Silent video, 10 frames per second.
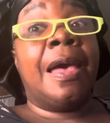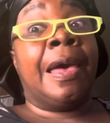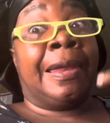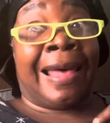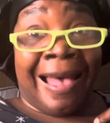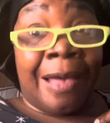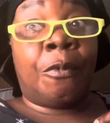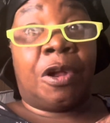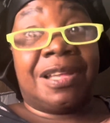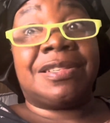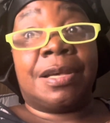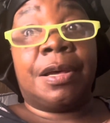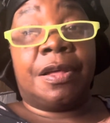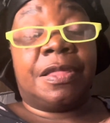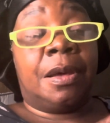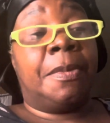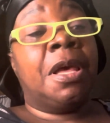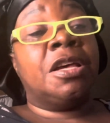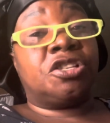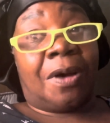and I wanted to cook them.
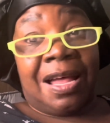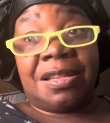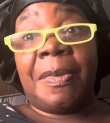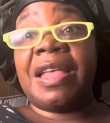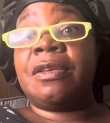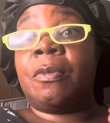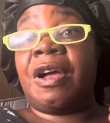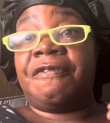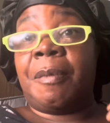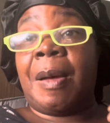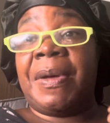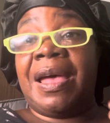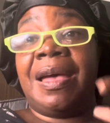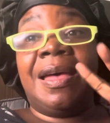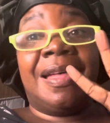So I had to make them right for my bed.